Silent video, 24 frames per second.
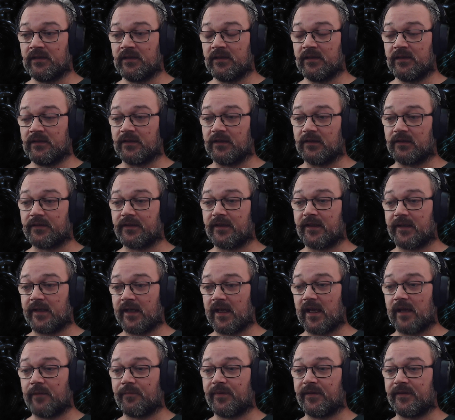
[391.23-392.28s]
till that
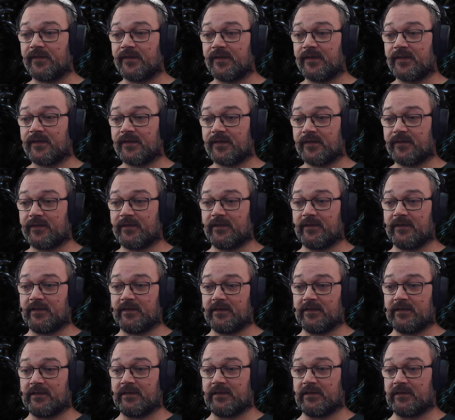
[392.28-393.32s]
happens,
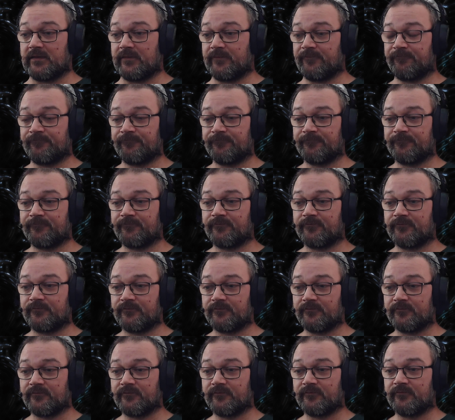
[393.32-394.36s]
uh,
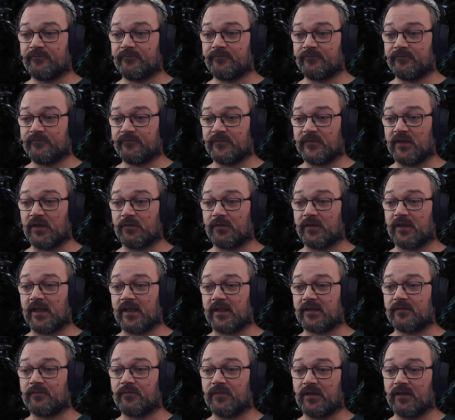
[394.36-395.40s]
don't
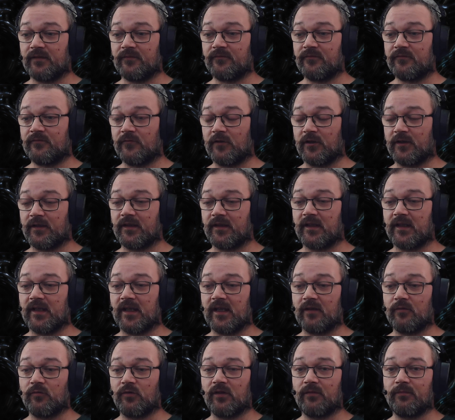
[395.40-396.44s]
ask me when the
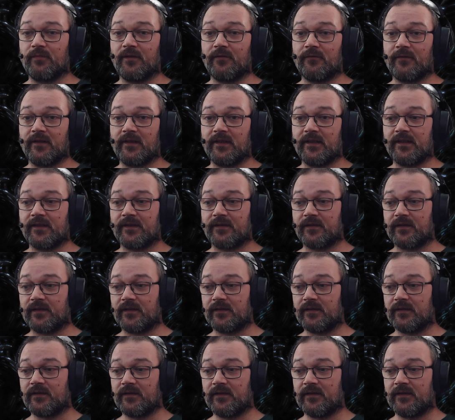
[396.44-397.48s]
game will be released.
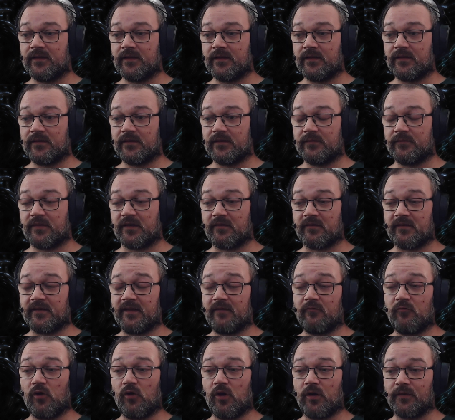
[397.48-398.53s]
Because it
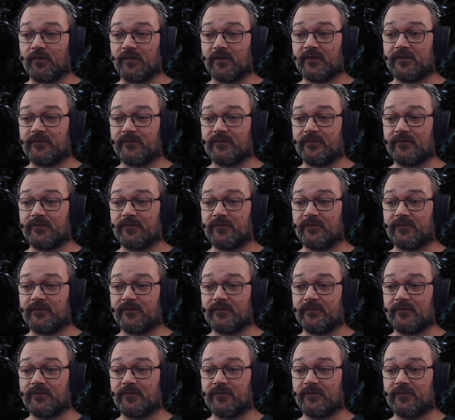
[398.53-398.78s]
won't.